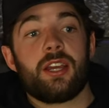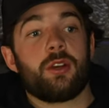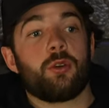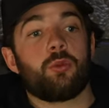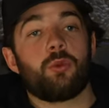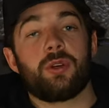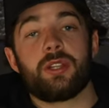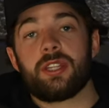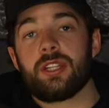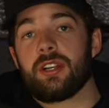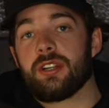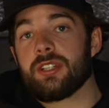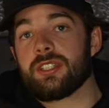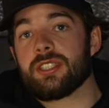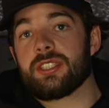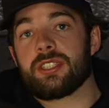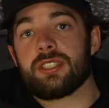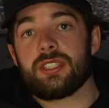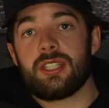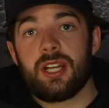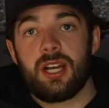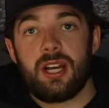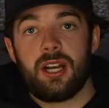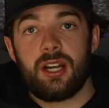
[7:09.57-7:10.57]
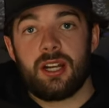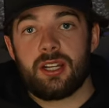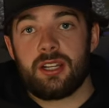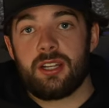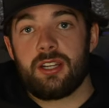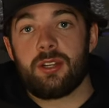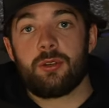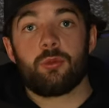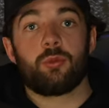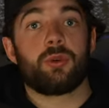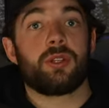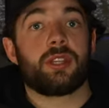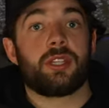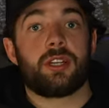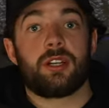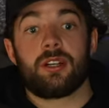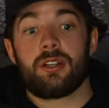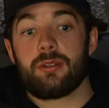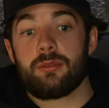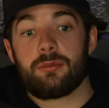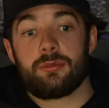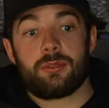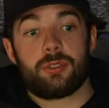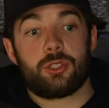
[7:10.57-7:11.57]
when they're stuck, when
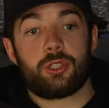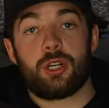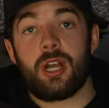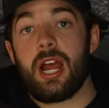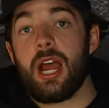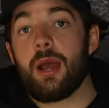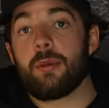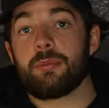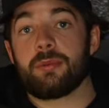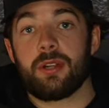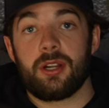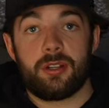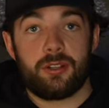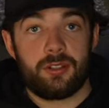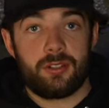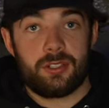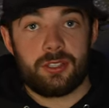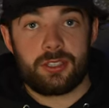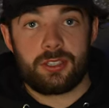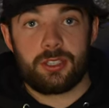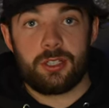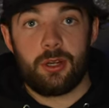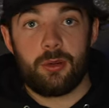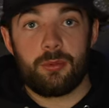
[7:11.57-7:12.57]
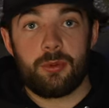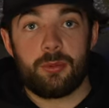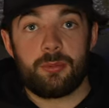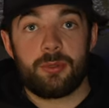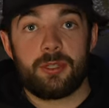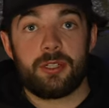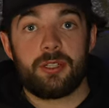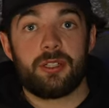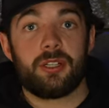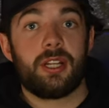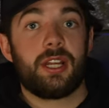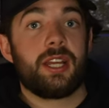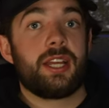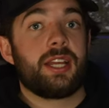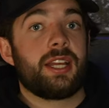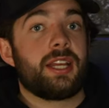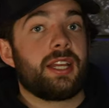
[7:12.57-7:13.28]
they're trapped under the snowmobile,